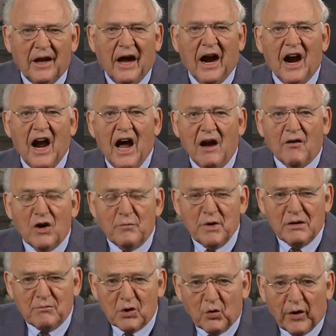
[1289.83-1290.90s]
I, I
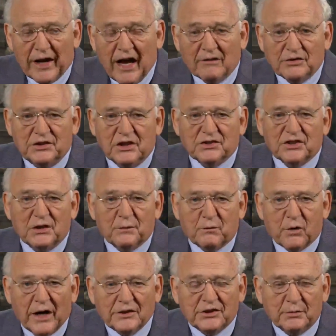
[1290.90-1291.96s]
remember when I was just a
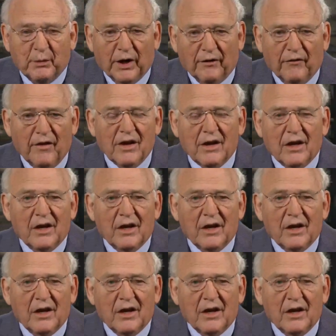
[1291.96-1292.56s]
freshman